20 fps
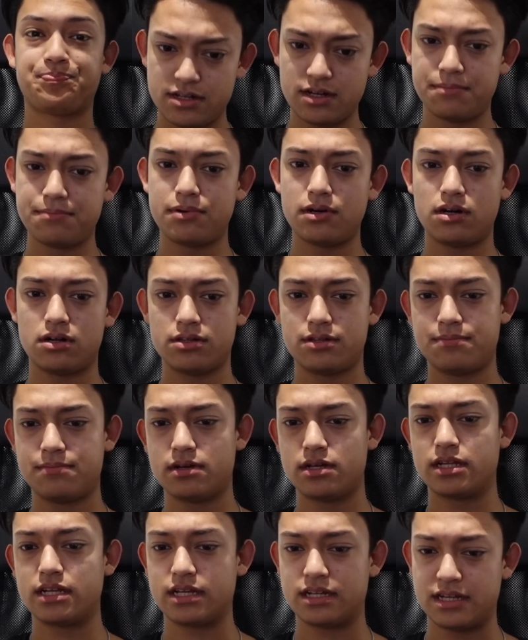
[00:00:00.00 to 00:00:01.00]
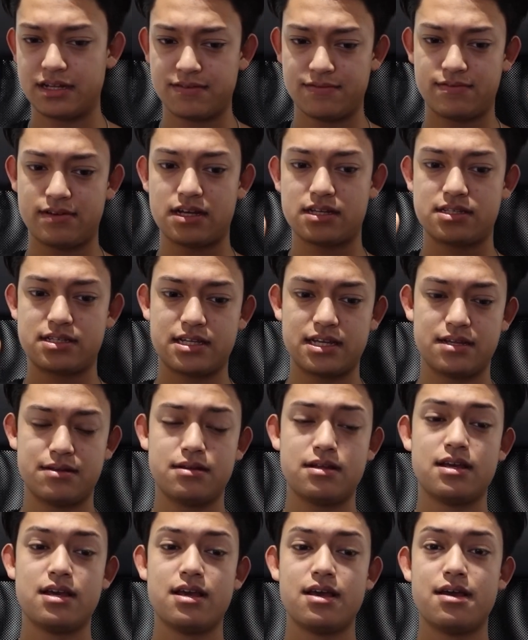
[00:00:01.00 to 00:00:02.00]
dump all the money and invest in
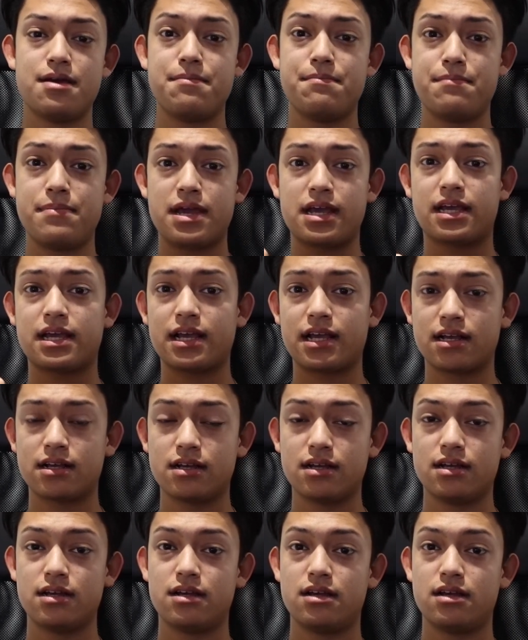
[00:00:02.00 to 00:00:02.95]
making